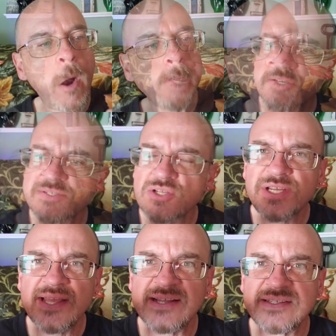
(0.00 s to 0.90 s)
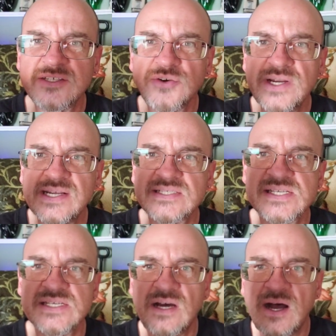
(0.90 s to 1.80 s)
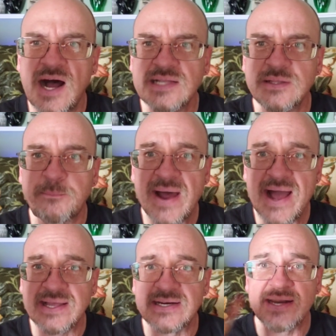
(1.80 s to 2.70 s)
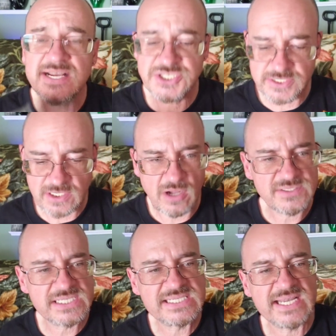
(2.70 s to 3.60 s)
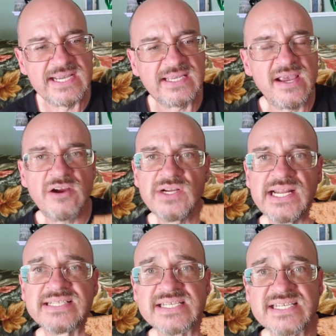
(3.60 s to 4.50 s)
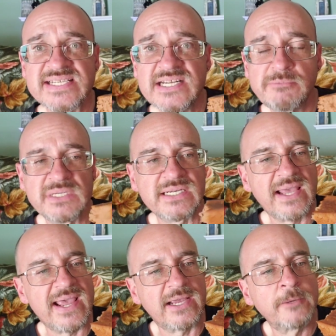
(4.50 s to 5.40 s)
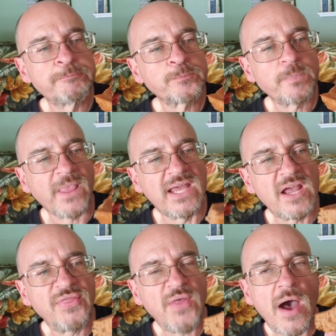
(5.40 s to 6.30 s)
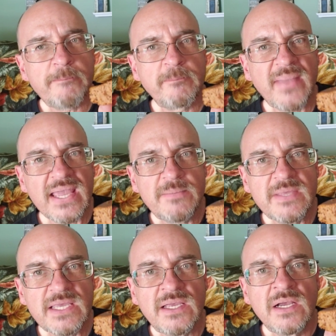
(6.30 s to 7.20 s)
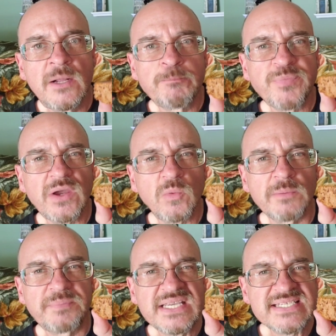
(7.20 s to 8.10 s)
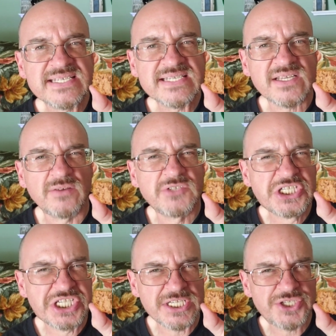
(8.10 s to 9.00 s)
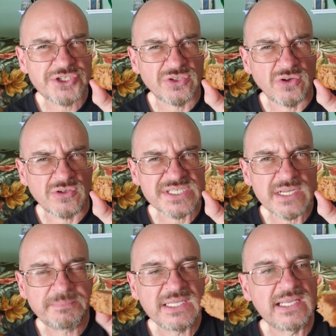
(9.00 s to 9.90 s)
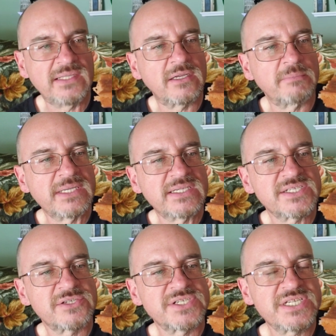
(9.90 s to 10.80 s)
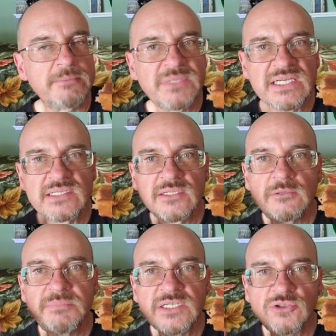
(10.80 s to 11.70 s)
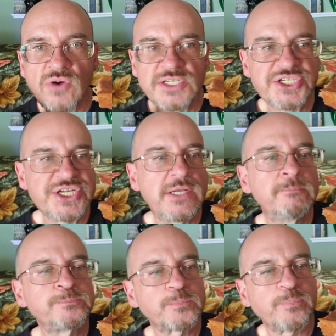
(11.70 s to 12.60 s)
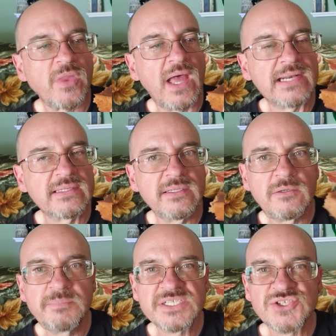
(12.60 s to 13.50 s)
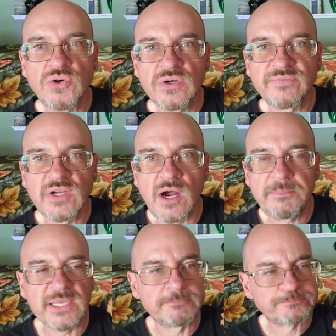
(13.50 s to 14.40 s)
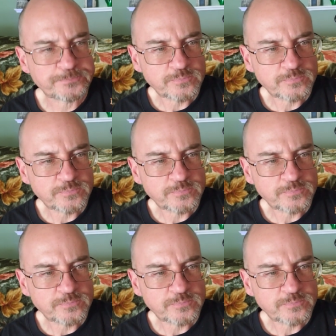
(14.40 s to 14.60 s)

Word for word: So I was looking at the ingredients uh, on the back, and it actually calls this a carrot and cinnamon cake. And I thought maybe there were pieces of ginger or something in there because there's something a little bit crunchy and a little bit sort of gummy.